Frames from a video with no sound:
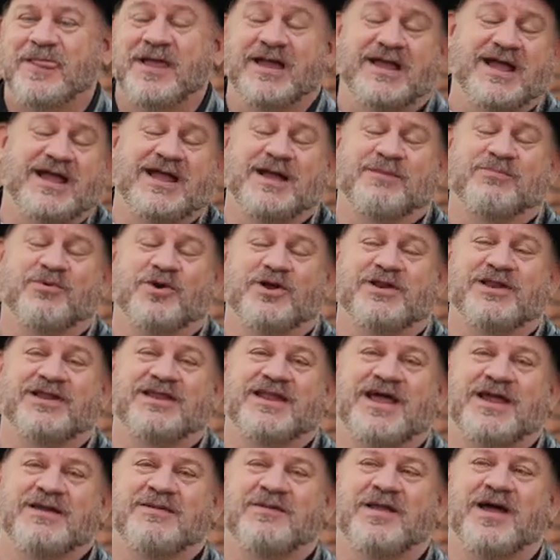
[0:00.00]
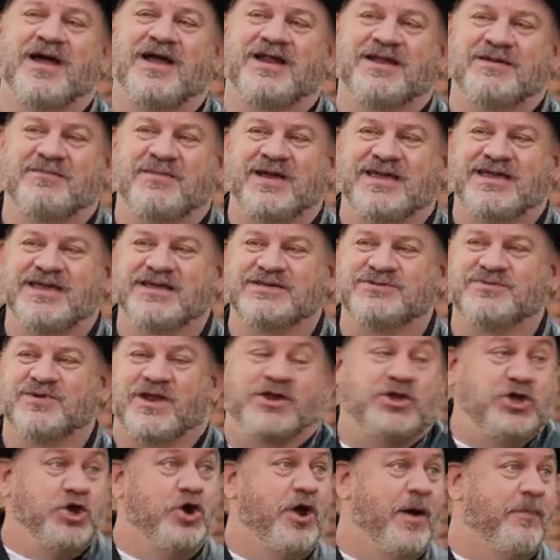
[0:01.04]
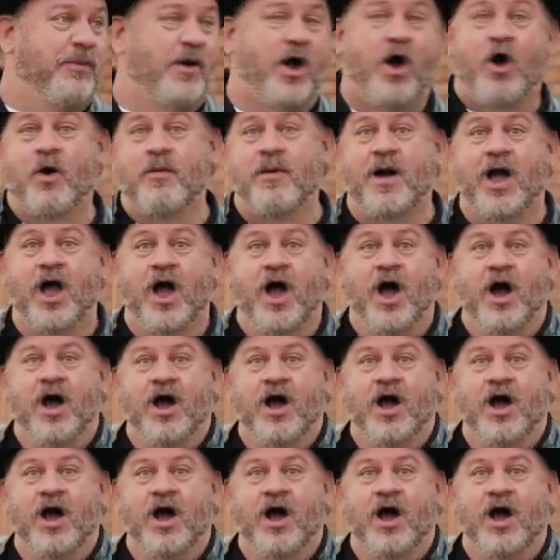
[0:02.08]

Like I got Brooklyn Nine-Nine and my kids were like, you got oh my...